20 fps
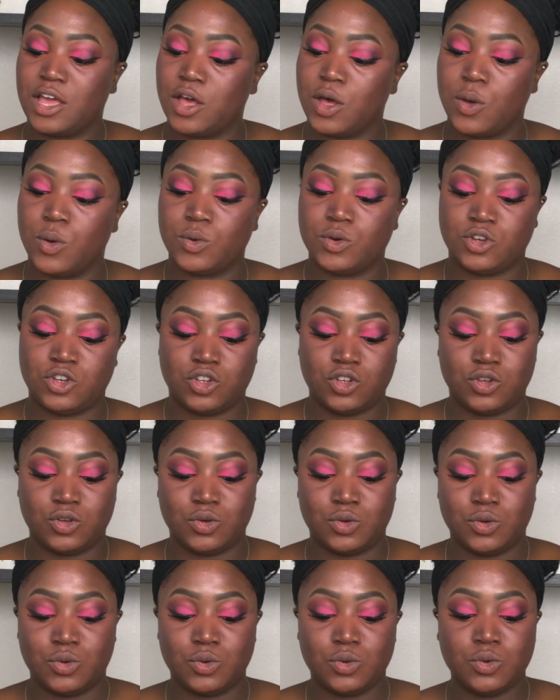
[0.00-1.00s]

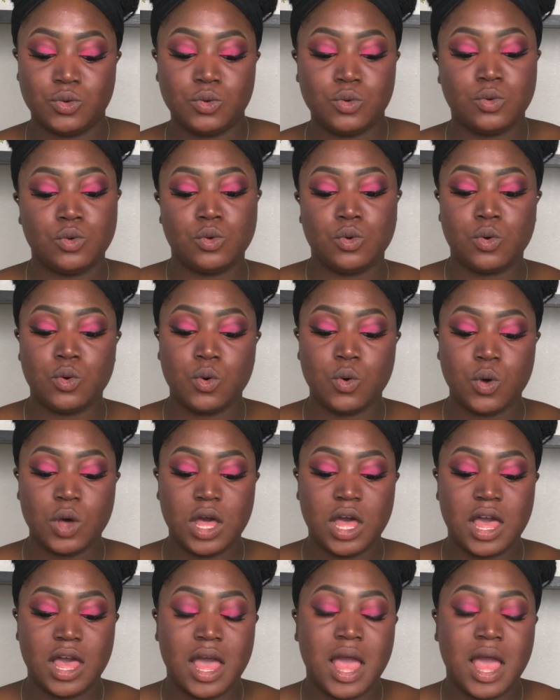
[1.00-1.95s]
go-to